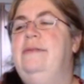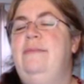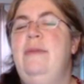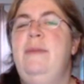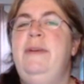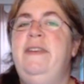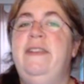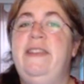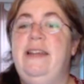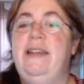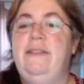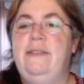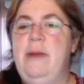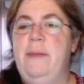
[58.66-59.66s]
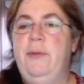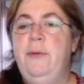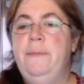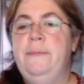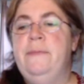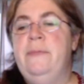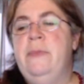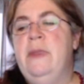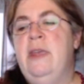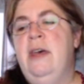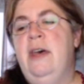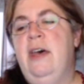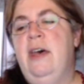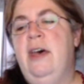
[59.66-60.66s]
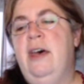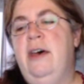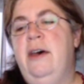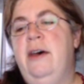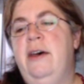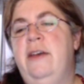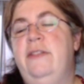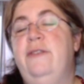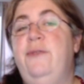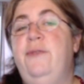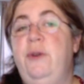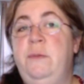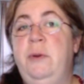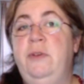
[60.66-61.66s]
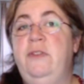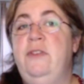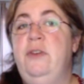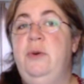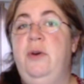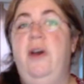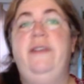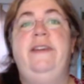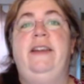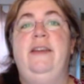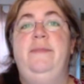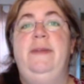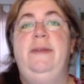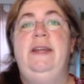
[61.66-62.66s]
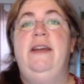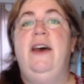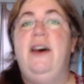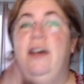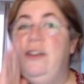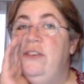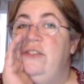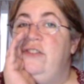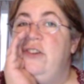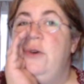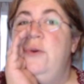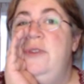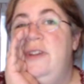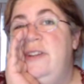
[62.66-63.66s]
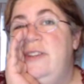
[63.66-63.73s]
maybe till the end of September. The first person who contacted me, Joan,